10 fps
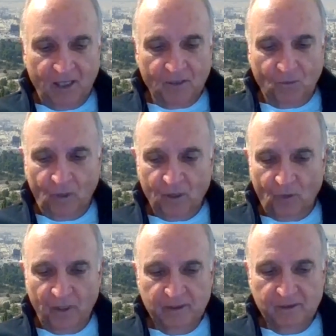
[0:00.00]

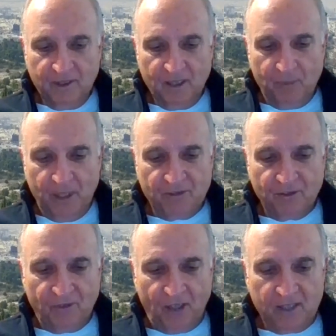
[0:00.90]
One piece
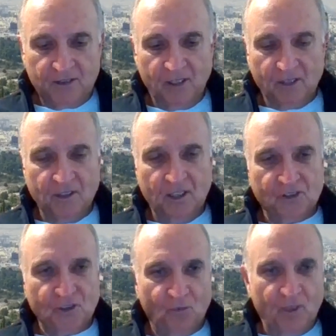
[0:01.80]
of advice
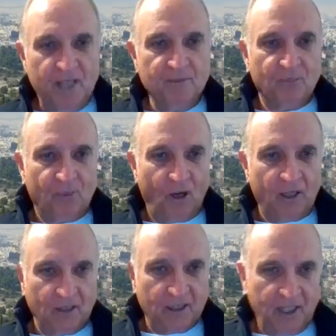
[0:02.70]
is to read
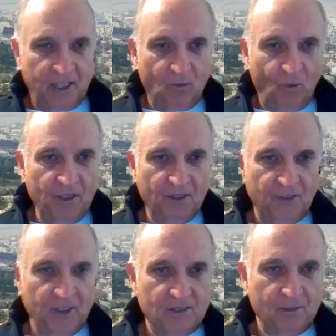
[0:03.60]
broadly. And I think one of the
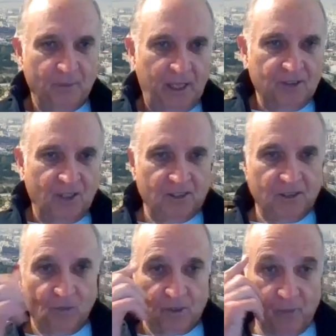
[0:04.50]
things that my
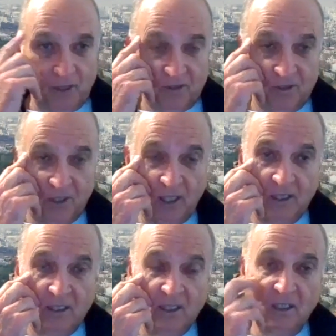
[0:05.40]
education at Westminster did,